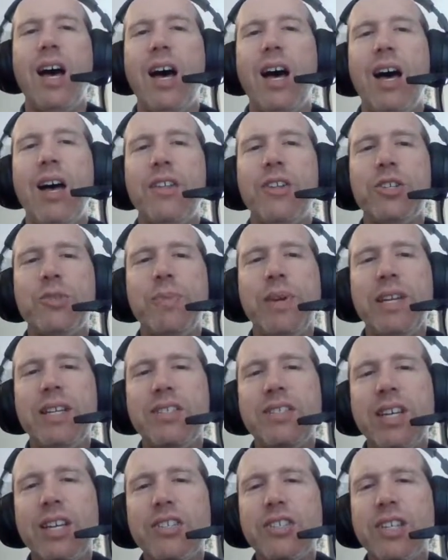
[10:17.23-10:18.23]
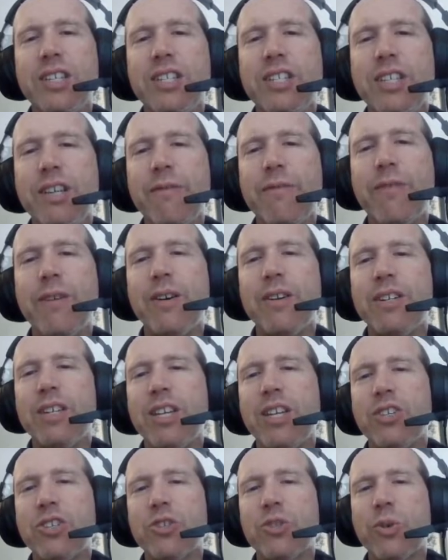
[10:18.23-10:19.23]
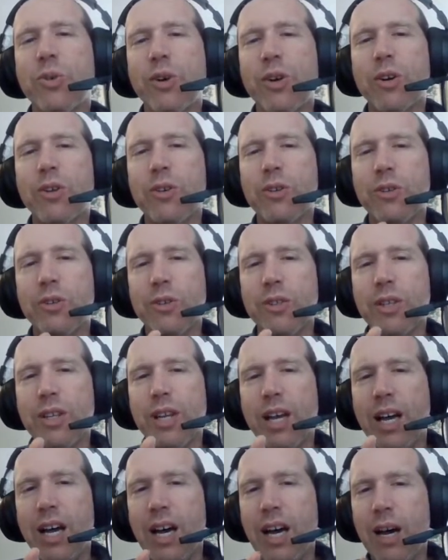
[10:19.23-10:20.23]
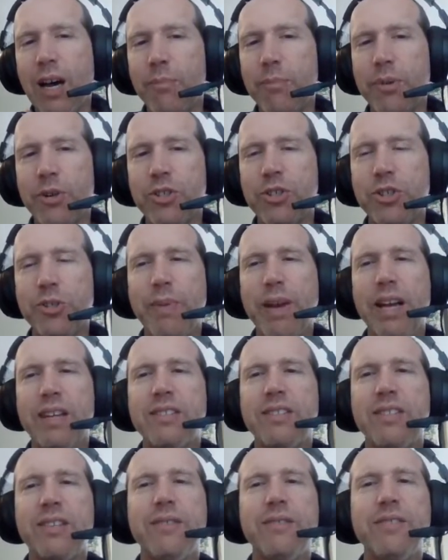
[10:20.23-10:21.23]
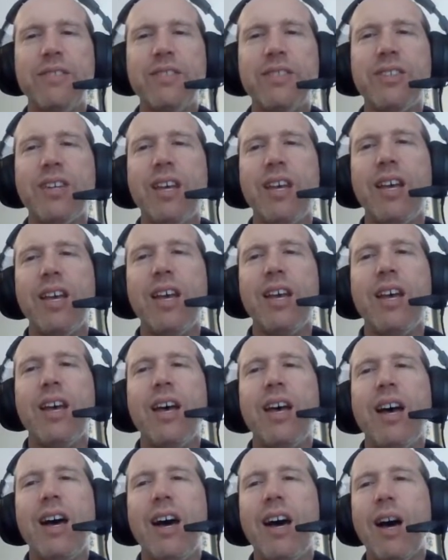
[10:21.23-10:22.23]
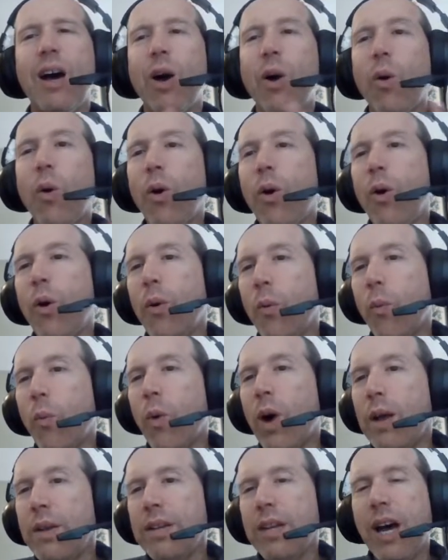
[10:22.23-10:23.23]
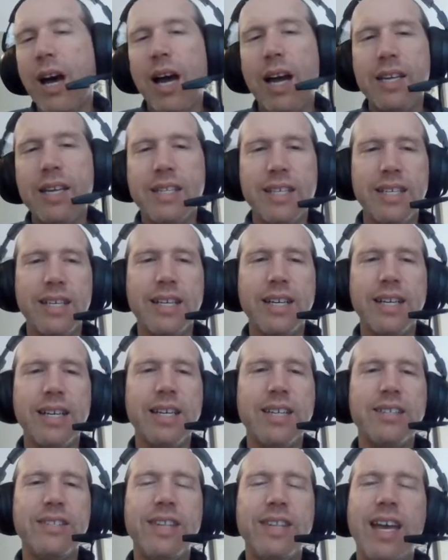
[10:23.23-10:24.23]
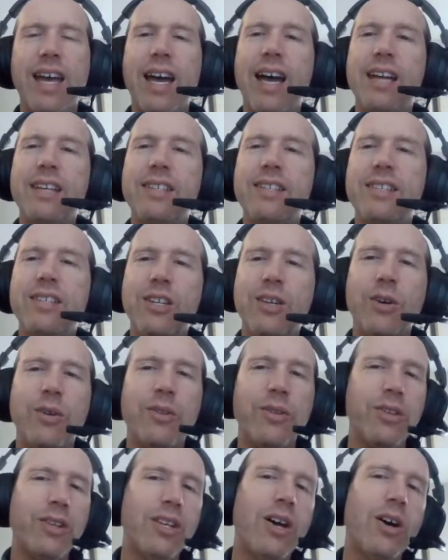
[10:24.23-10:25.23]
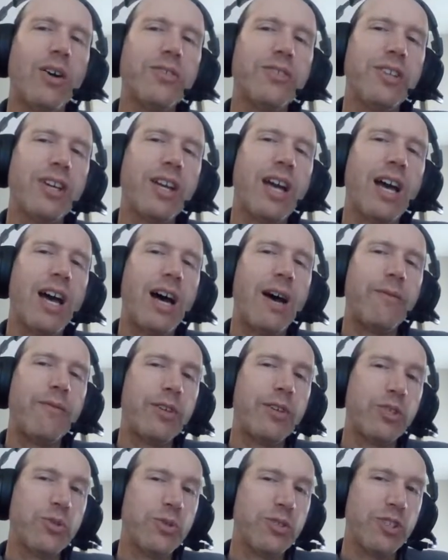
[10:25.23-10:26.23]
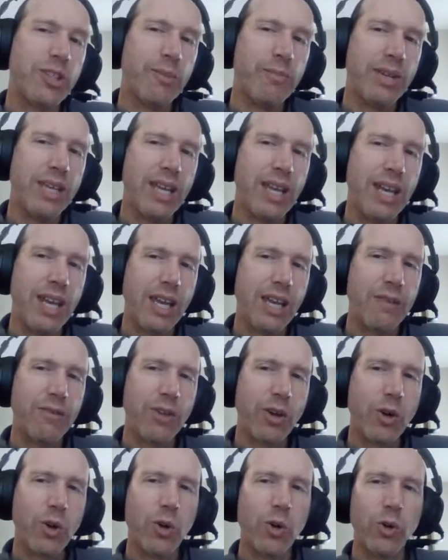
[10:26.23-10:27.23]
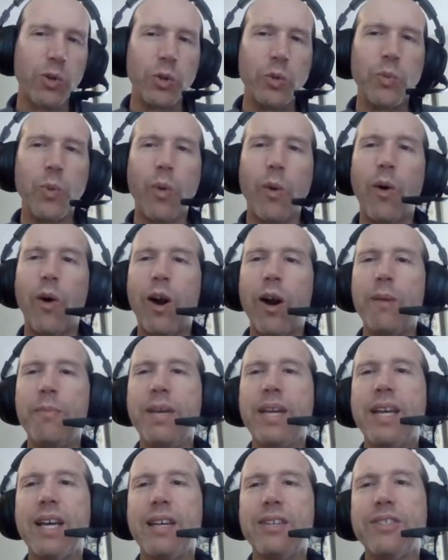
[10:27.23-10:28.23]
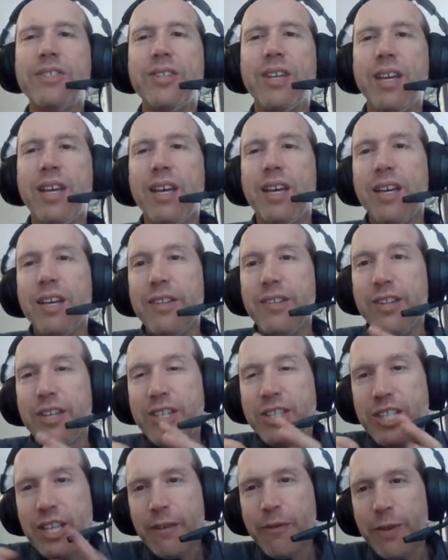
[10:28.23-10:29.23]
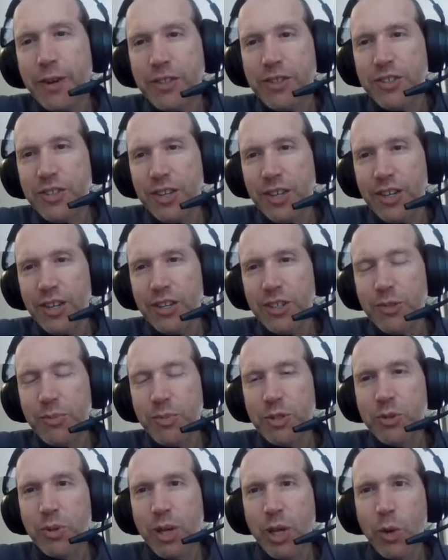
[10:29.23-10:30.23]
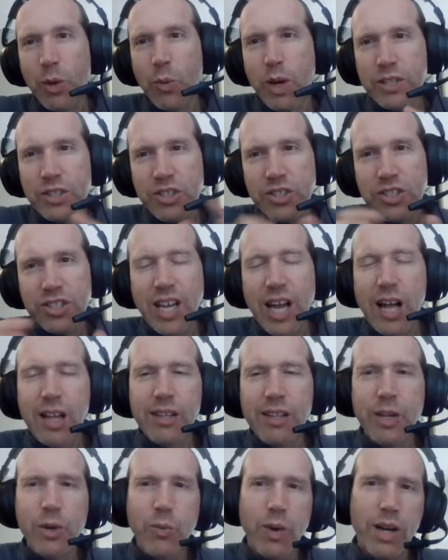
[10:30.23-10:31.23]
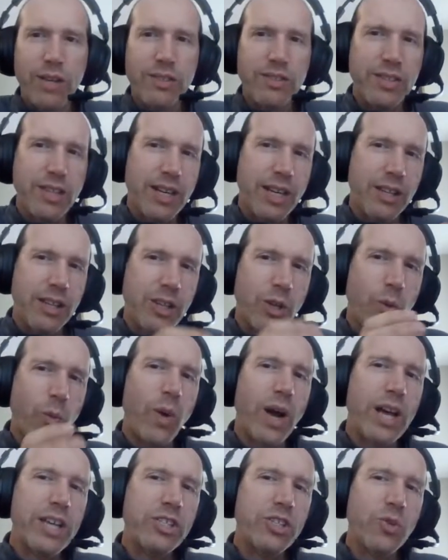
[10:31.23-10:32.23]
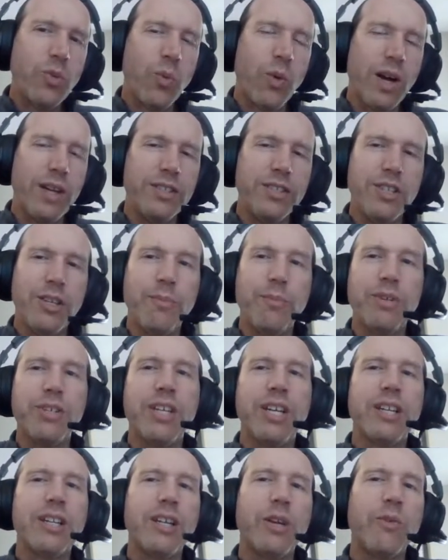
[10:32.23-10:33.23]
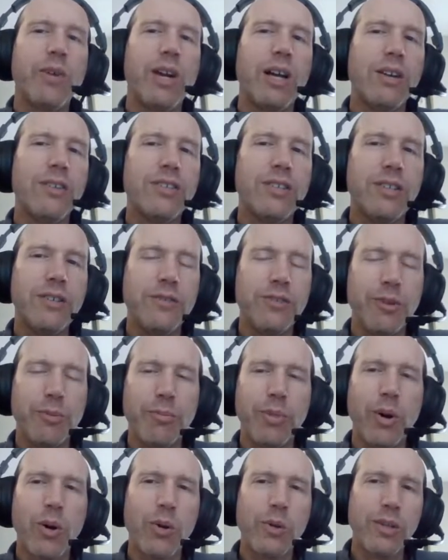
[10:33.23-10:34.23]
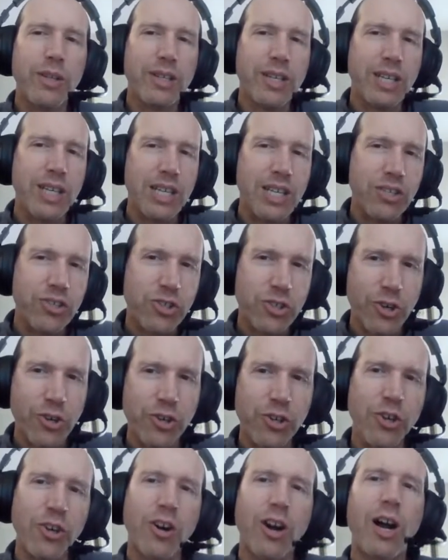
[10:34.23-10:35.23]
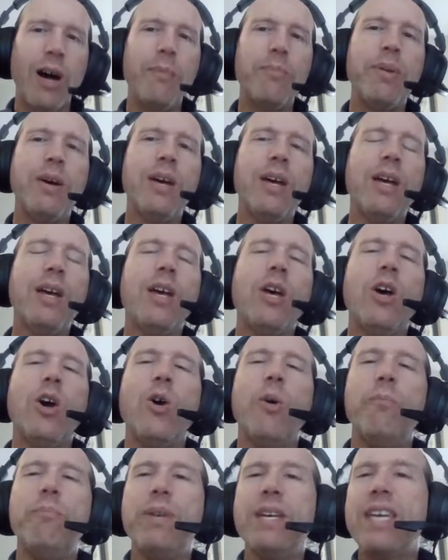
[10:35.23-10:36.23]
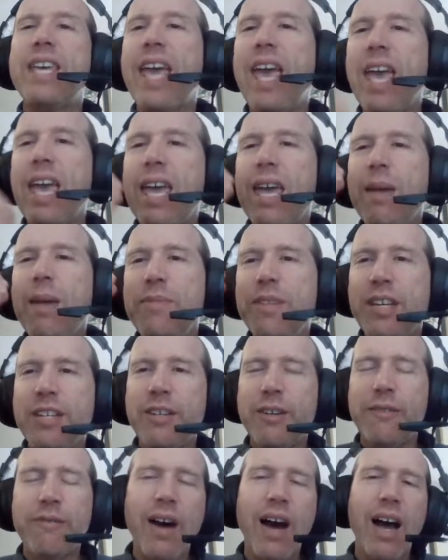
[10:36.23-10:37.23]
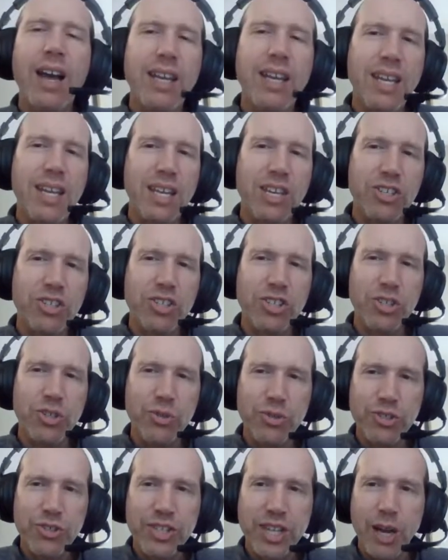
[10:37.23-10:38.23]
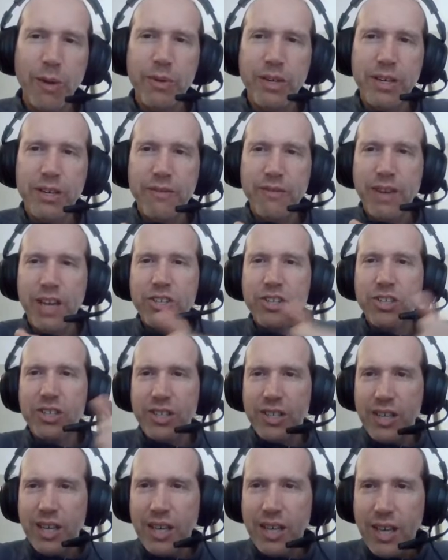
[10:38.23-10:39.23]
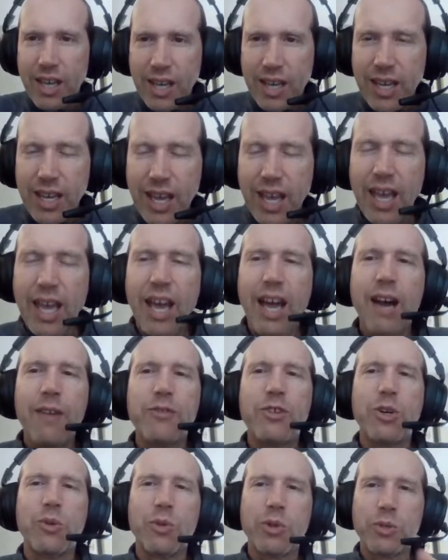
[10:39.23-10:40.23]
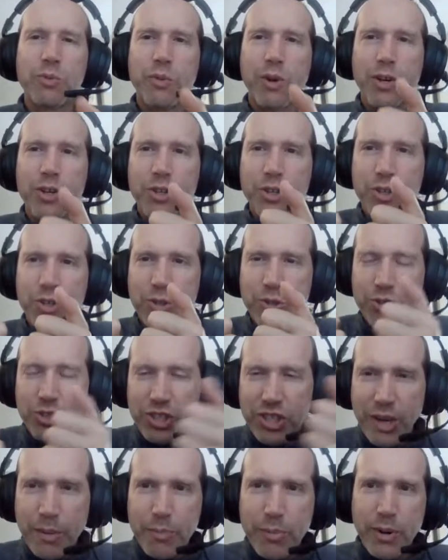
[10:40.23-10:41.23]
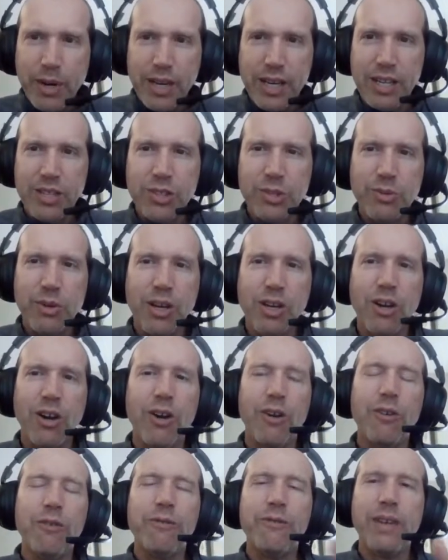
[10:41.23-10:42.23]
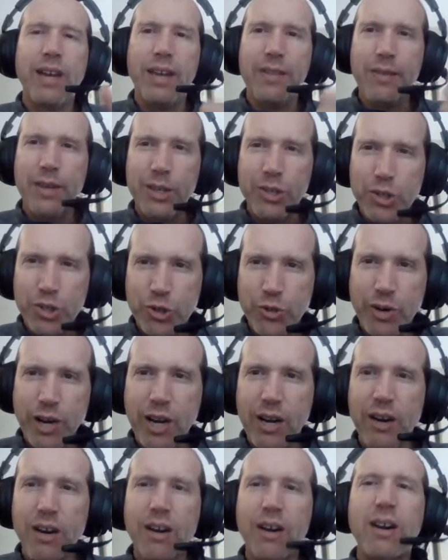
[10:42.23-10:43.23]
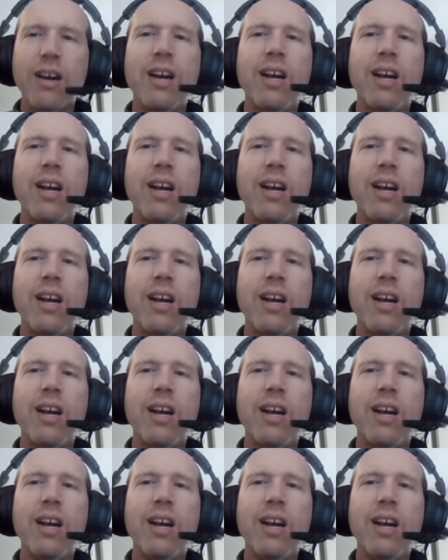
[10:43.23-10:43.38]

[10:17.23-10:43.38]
There's been essentially different historical perspectives. One idea is that the Yalta Conference was the beginning of the Cold War because the differences between what Stalin wanted and the West wanted, particularly relative to Poland and Eastern Europe, became the dividing issues that would eventually, after World War II, separate into a gulf and then trigger